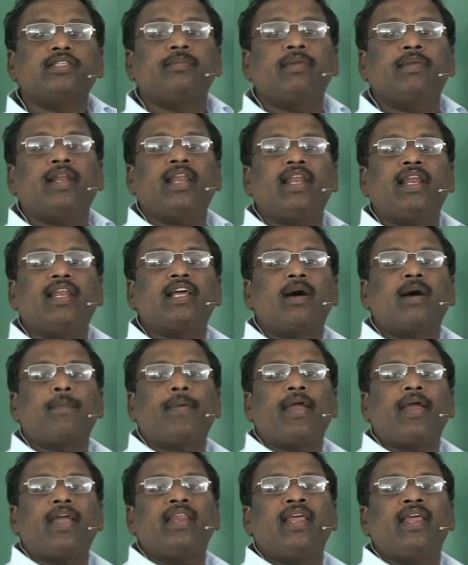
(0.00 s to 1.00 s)
Similarly,
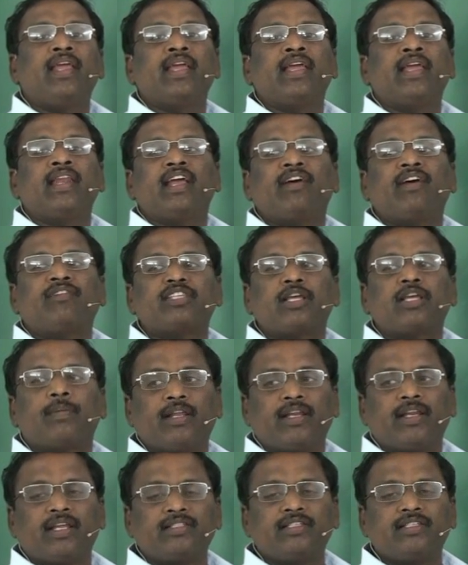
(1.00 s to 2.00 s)
the pairing in f
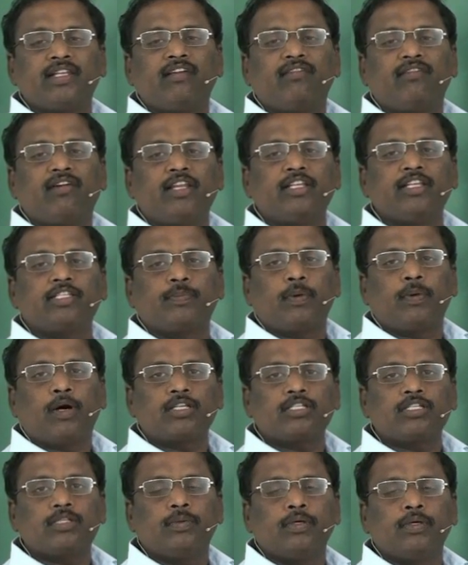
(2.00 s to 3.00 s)
sub-energy level is
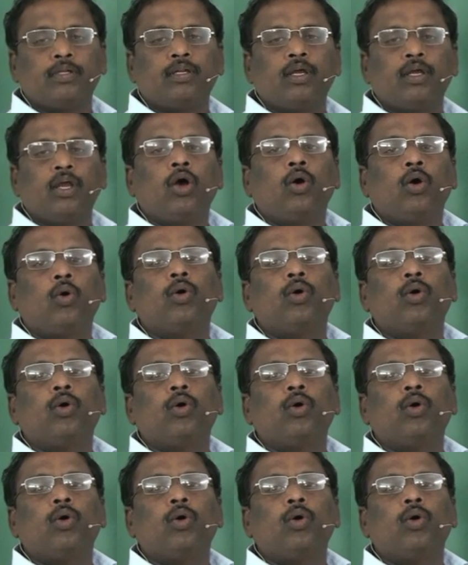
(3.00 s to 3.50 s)
possible